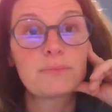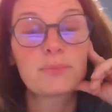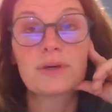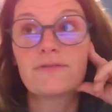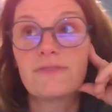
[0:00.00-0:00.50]

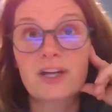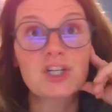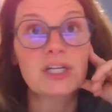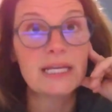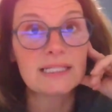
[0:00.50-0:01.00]

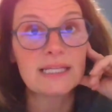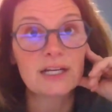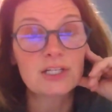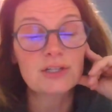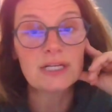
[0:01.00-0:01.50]
profession in
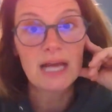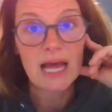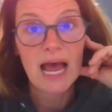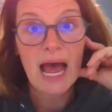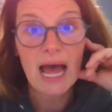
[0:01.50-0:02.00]
dentistry
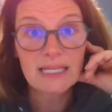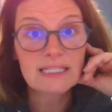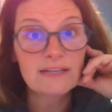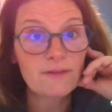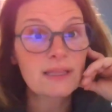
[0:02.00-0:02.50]
has
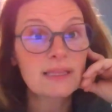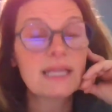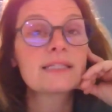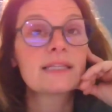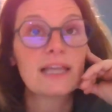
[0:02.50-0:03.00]
different
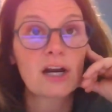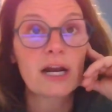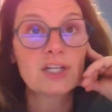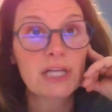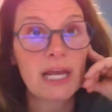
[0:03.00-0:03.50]
things that they are
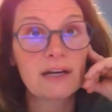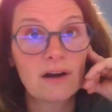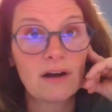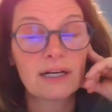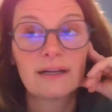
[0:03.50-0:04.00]
educated
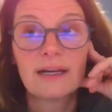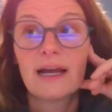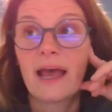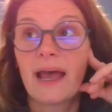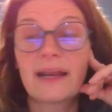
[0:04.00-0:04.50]
on
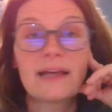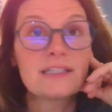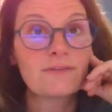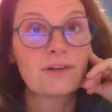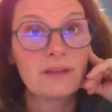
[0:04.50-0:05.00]
and at
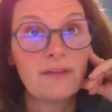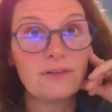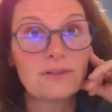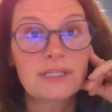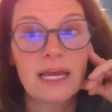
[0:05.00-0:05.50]
different levels,